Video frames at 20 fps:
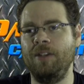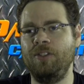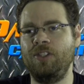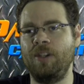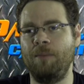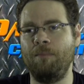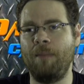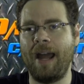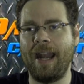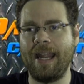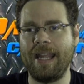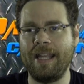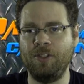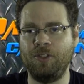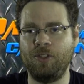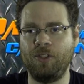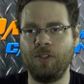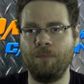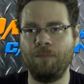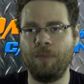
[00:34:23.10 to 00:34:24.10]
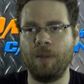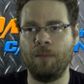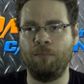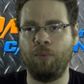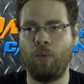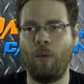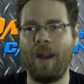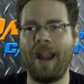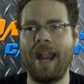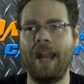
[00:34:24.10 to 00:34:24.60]
somebody's
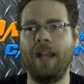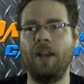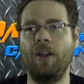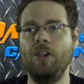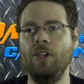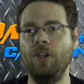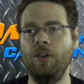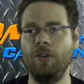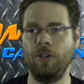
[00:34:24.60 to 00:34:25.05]
brain.